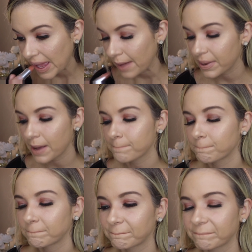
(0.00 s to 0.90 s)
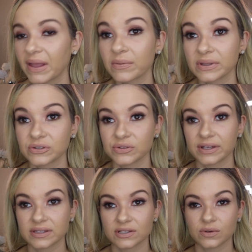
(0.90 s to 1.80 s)
But I really do
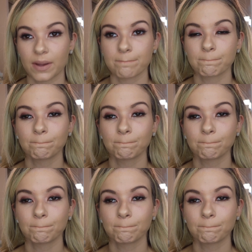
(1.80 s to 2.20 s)
like this one.